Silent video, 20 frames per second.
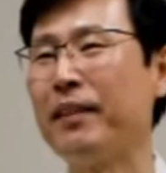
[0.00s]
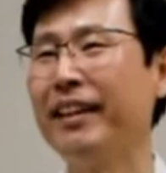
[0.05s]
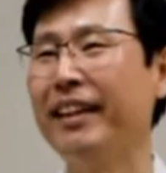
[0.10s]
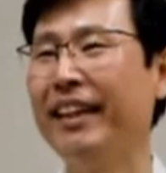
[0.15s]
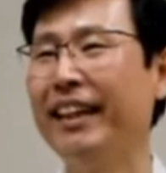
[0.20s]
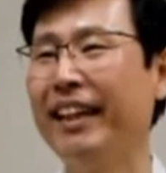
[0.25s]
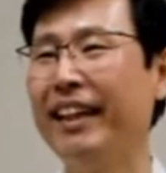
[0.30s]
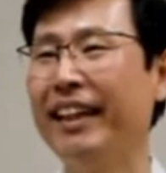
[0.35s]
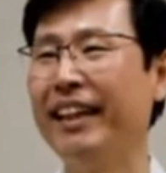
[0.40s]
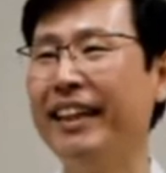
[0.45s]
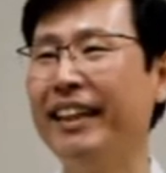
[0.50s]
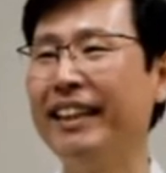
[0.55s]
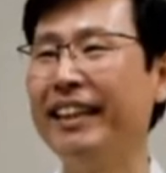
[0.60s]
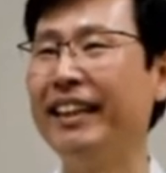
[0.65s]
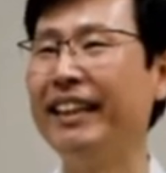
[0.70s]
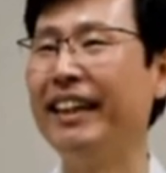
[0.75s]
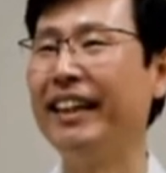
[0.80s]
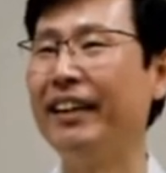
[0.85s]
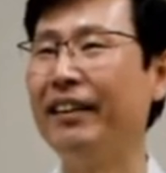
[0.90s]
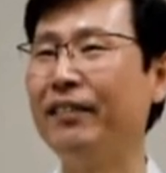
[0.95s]
And
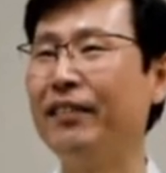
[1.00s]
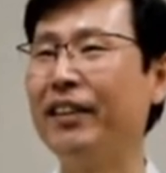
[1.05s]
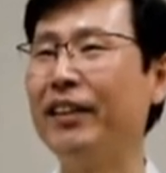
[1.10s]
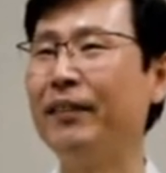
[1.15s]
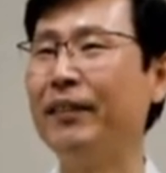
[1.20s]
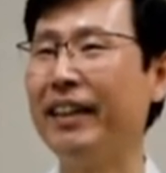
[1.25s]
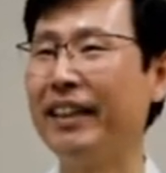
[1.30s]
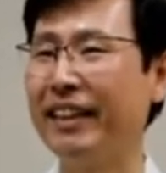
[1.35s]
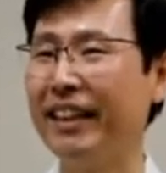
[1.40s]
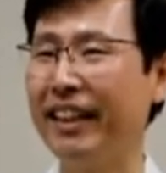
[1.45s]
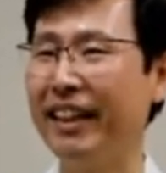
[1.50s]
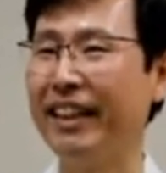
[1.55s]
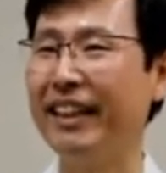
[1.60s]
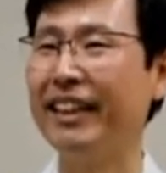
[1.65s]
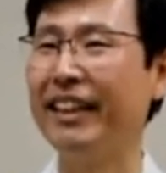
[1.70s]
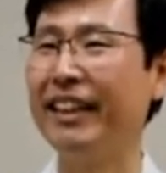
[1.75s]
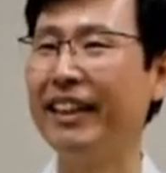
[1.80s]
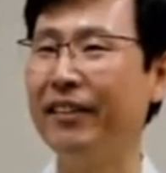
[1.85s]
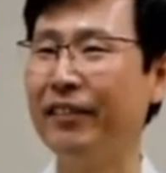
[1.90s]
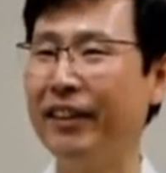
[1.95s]
Dina from
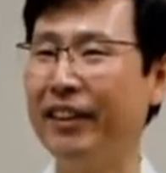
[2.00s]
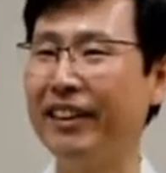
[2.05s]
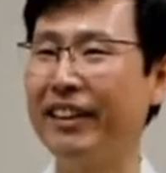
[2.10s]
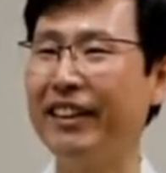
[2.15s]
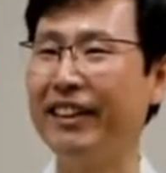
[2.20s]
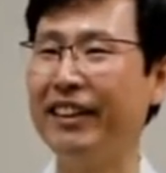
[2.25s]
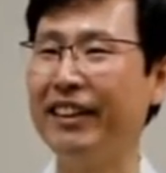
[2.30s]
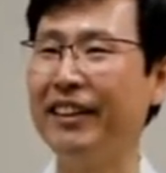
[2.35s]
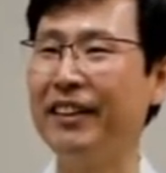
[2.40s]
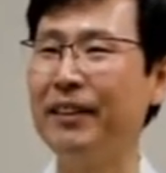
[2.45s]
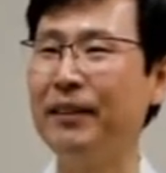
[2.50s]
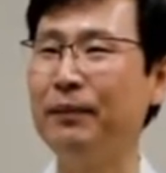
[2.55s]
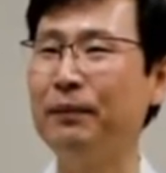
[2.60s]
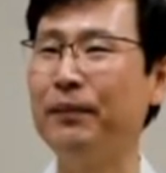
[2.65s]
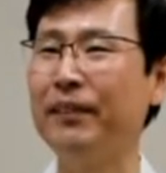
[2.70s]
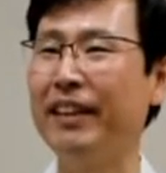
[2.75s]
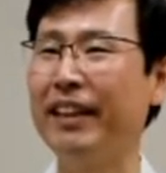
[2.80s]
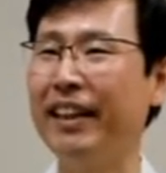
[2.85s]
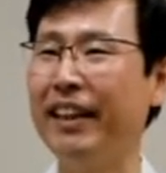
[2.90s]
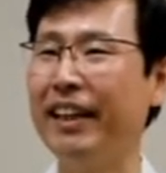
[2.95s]
Atlanta, welcome.
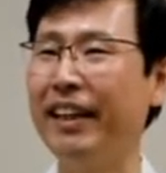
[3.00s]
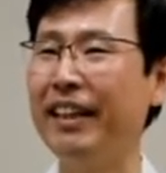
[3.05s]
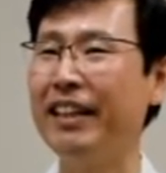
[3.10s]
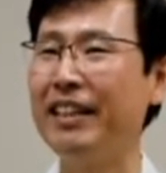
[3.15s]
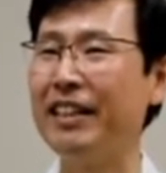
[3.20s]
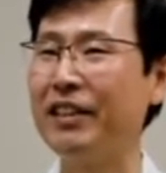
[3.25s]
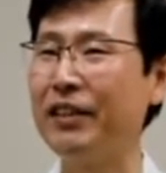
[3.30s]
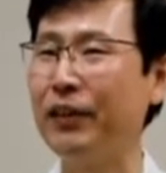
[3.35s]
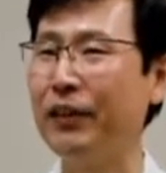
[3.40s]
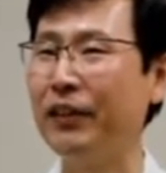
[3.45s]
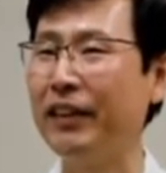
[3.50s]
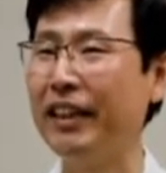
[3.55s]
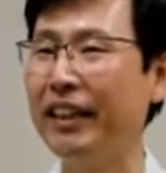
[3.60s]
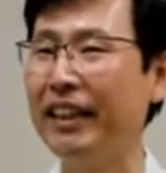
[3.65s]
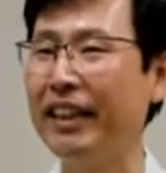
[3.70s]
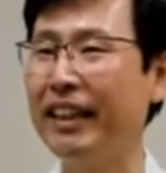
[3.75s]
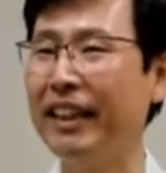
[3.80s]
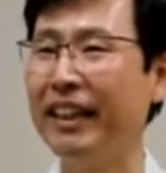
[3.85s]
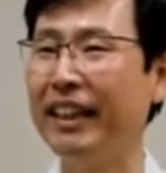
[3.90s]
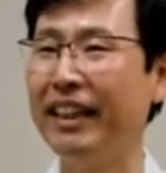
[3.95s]
And
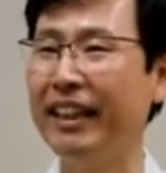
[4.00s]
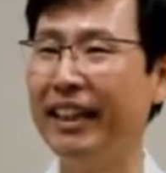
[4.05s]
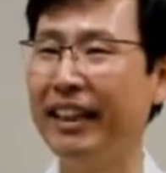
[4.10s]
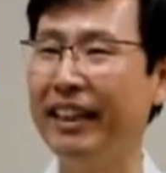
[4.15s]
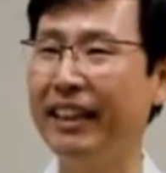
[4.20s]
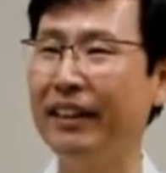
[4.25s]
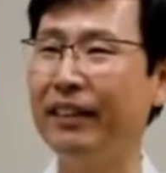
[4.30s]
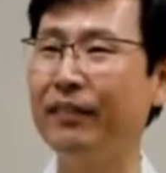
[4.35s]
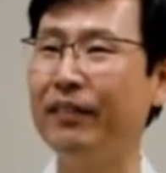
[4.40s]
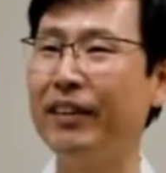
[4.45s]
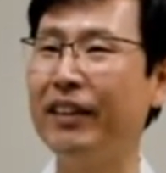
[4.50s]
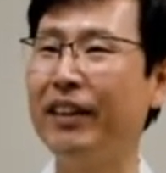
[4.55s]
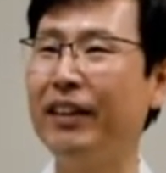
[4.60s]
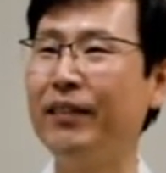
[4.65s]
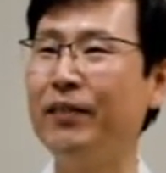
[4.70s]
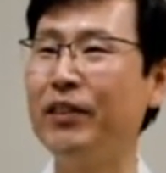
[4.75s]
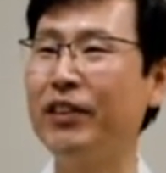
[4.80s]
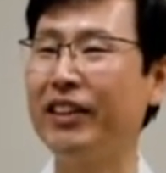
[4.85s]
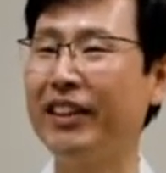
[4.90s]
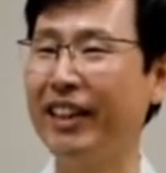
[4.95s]
Sonika Lee from
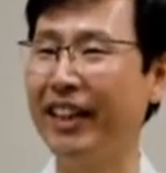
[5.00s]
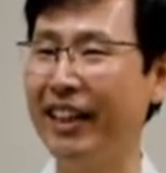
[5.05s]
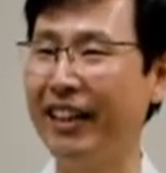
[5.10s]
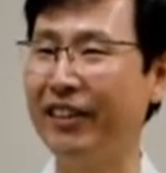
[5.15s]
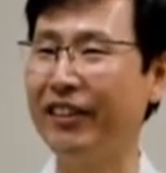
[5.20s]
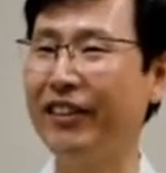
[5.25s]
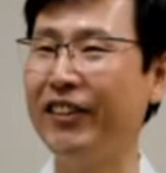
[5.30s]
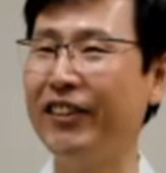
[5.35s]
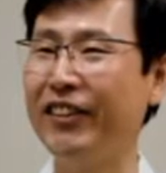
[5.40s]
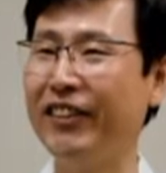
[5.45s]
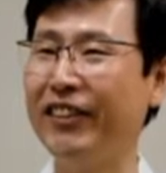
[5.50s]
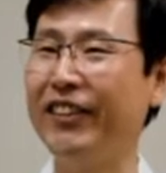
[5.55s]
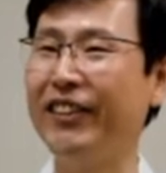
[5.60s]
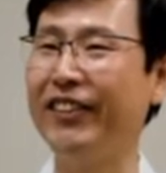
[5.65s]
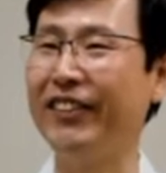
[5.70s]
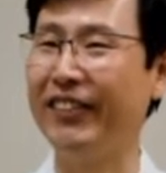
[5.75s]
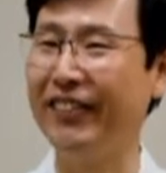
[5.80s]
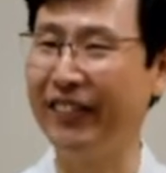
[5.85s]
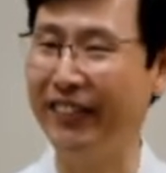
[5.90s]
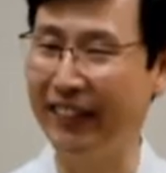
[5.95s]
Chicago,
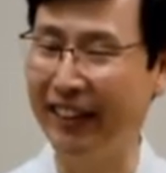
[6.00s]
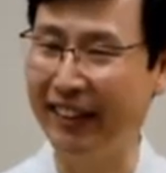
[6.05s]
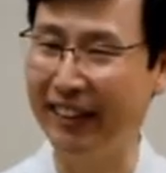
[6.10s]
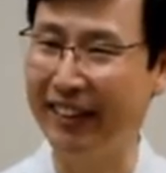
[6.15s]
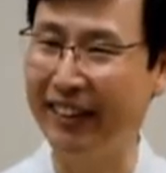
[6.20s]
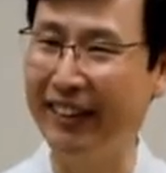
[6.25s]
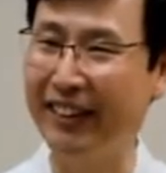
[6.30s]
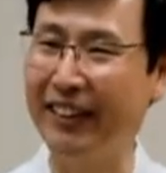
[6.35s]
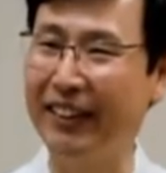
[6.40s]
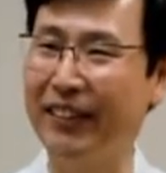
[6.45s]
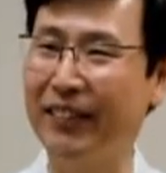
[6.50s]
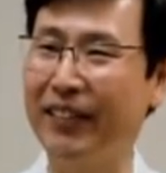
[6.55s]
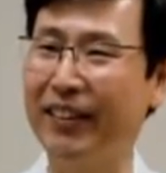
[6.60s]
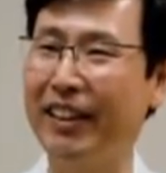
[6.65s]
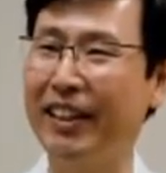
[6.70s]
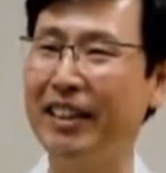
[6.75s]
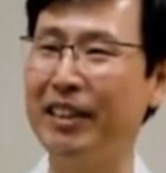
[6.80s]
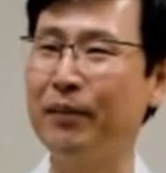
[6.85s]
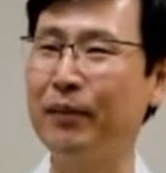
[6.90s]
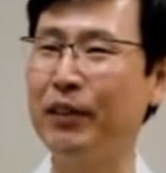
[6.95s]
welcome,
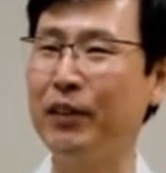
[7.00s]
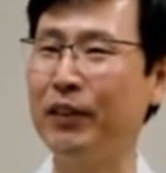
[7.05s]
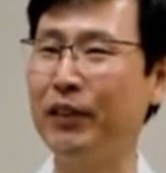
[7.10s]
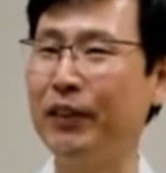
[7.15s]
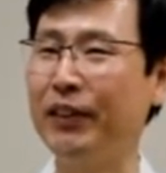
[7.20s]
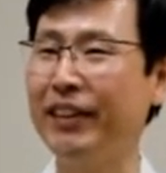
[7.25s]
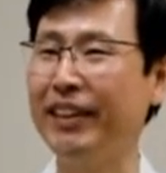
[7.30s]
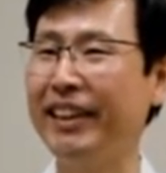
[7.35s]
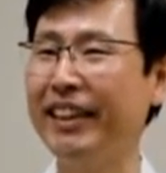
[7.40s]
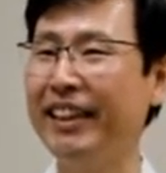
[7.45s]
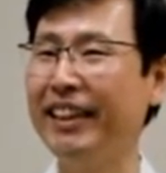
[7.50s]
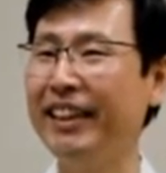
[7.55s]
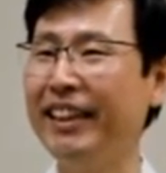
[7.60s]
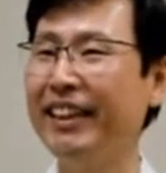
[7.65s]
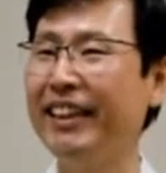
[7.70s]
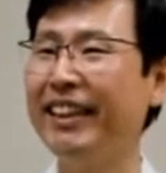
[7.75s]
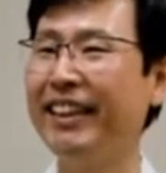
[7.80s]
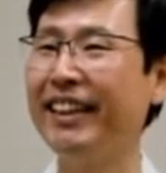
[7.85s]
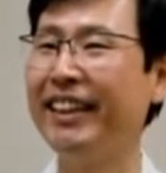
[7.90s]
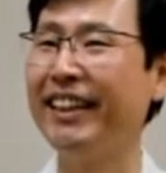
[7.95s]
thanks for joining.
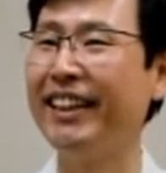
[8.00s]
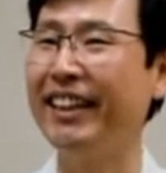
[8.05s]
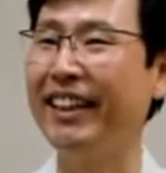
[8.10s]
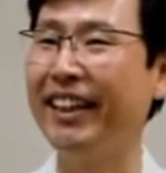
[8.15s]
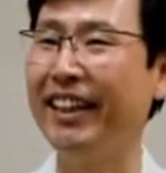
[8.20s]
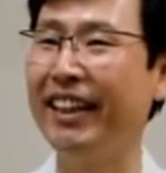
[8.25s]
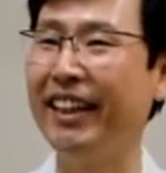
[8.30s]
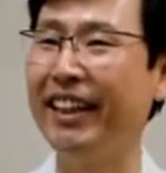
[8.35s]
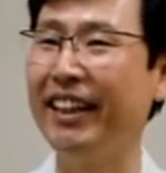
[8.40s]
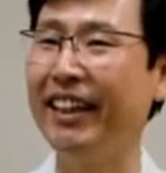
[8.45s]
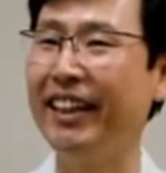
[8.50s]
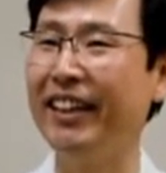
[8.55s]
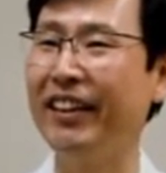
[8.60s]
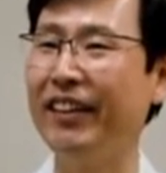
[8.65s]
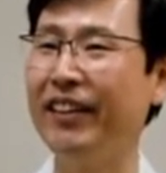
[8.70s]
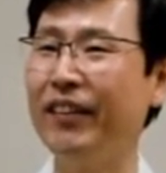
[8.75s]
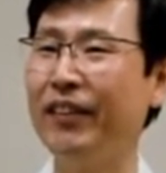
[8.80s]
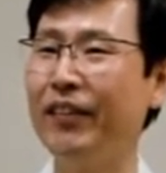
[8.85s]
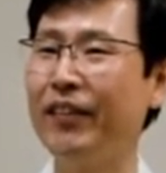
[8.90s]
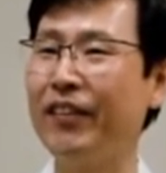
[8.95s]
And
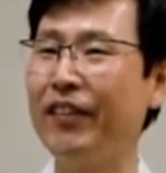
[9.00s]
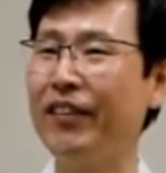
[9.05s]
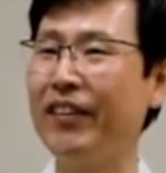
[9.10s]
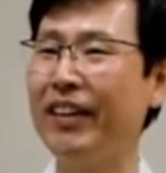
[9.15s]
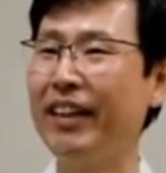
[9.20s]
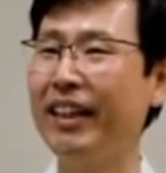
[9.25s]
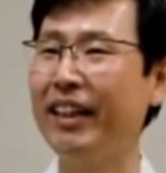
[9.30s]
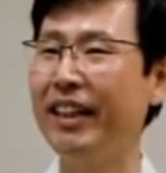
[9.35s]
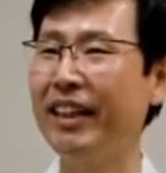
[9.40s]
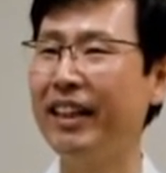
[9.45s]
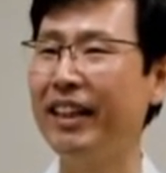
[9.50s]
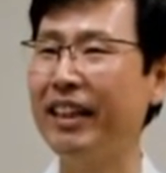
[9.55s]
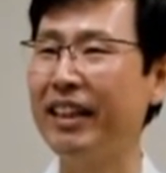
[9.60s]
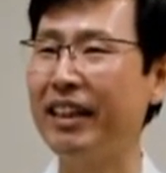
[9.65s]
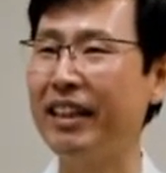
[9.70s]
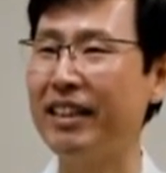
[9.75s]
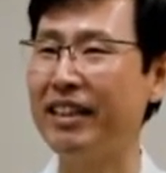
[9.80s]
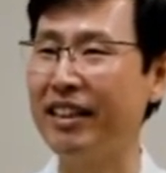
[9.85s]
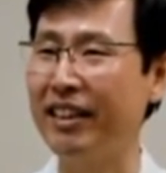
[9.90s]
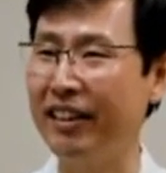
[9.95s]
Aurora
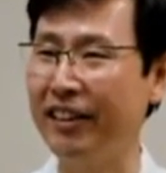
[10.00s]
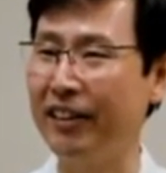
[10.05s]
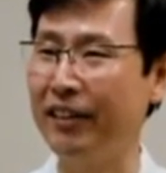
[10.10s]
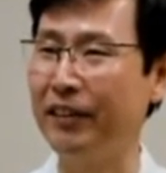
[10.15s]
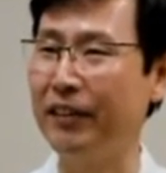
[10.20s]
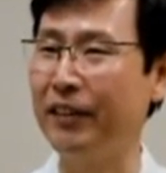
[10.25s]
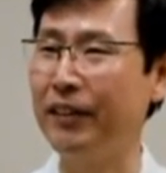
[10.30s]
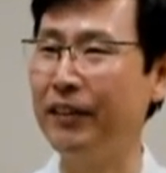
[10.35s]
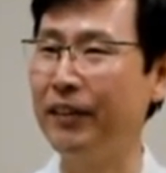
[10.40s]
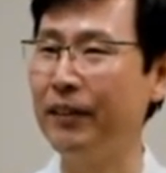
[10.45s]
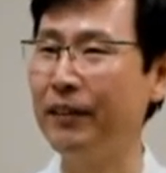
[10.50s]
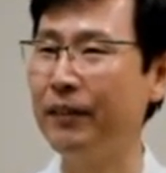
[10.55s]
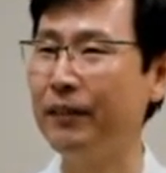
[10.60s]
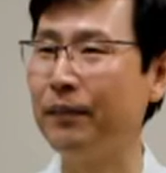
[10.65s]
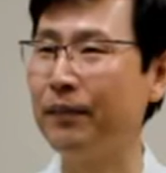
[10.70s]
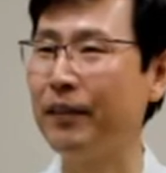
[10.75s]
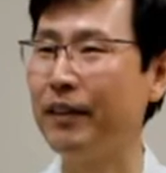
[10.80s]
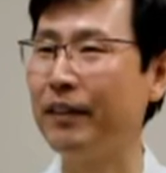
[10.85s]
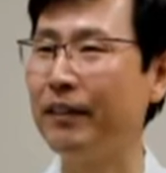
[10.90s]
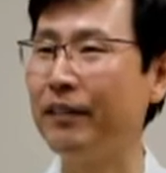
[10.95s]
Castillo
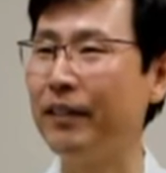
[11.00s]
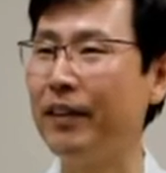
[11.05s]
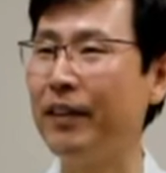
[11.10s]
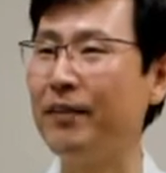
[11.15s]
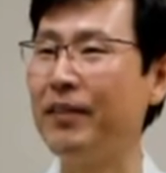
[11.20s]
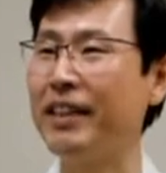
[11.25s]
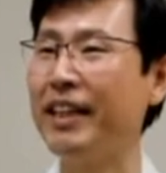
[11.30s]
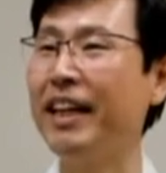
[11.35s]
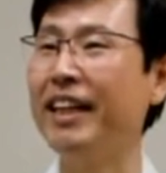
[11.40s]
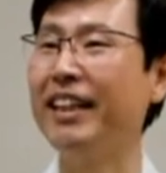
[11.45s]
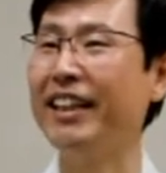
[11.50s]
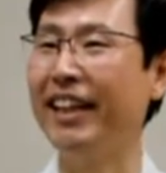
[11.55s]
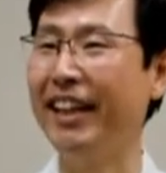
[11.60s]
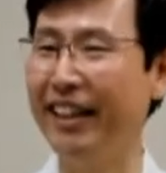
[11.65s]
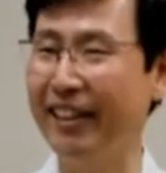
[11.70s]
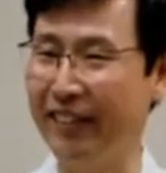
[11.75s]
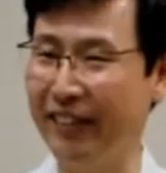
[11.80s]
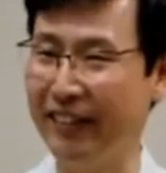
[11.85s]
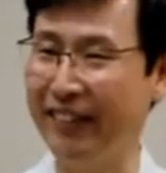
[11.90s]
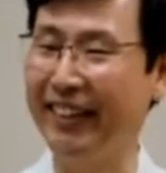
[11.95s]
from San
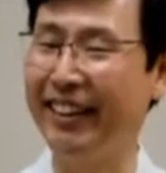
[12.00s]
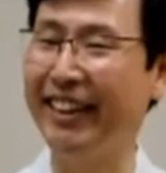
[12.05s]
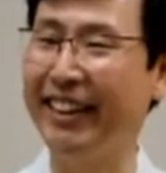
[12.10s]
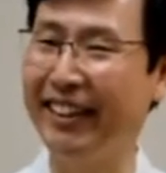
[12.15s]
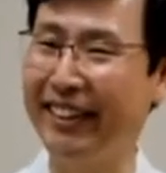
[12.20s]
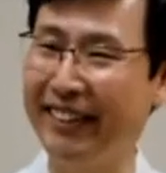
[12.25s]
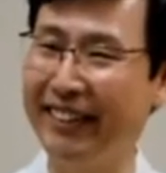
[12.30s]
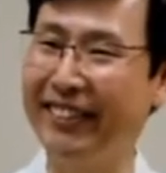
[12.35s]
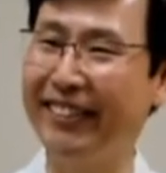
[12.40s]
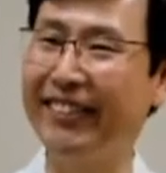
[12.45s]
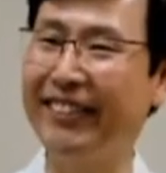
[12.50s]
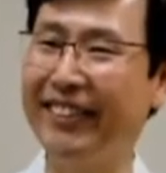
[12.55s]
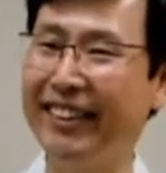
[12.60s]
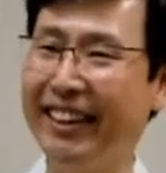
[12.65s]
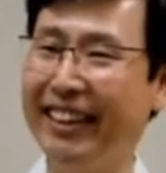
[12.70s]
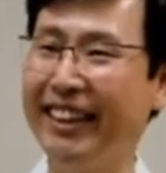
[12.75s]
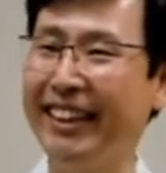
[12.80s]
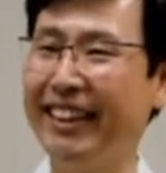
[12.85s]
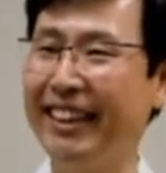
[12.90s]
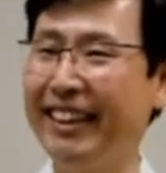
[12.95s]
Diego, oh,
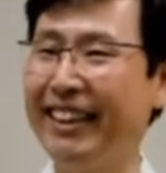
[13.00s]
great.